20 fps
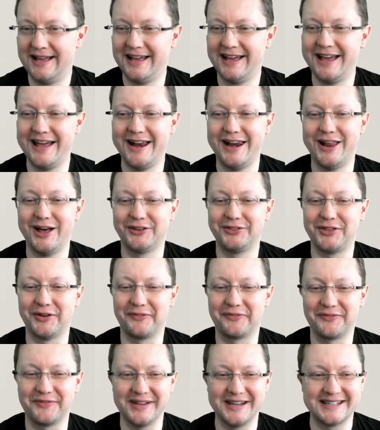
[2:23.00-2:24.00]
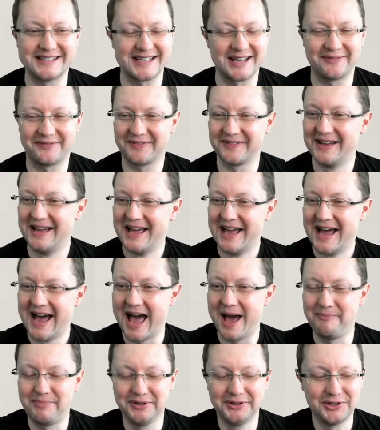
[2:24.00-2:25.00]
a lot of things have
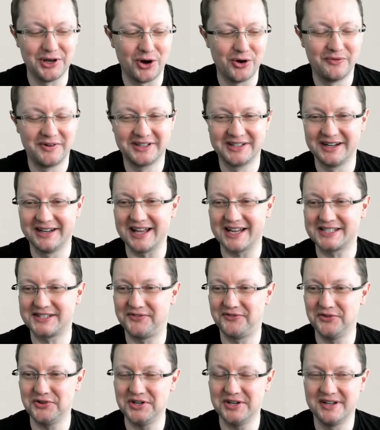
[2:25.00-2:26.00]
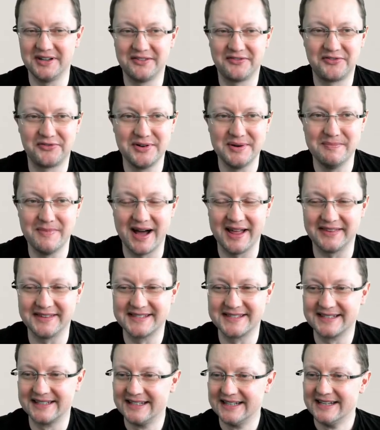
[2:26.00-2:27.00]
happened over the last three
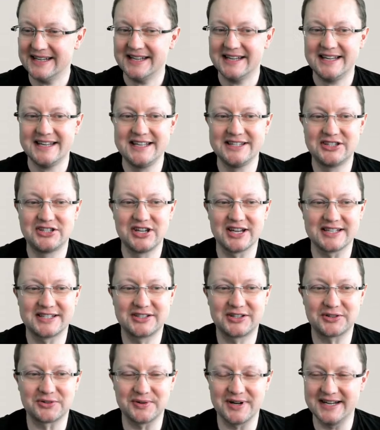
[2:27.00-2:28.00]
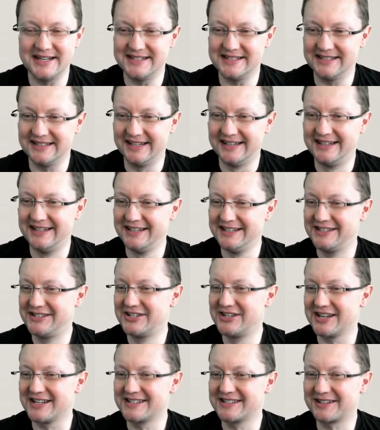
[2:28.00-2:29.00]
months. It's just crazy. It's
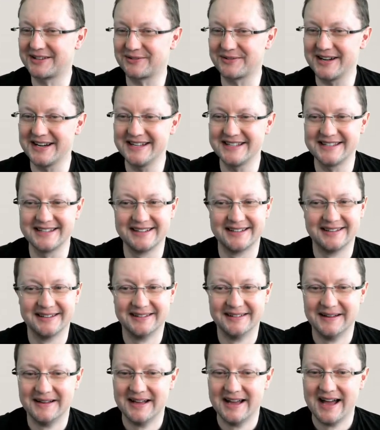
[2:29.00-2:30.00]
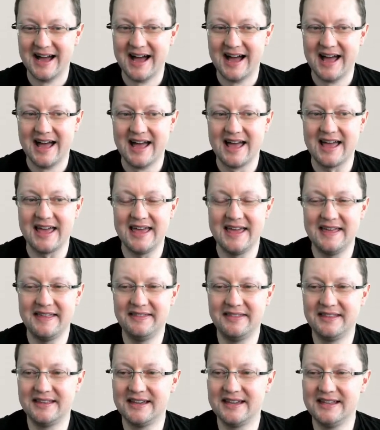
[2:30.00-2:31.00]
just crazy.
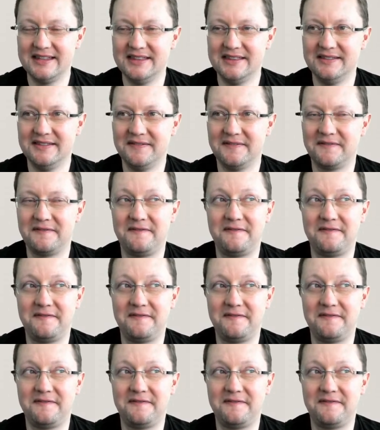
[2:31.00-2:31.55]
In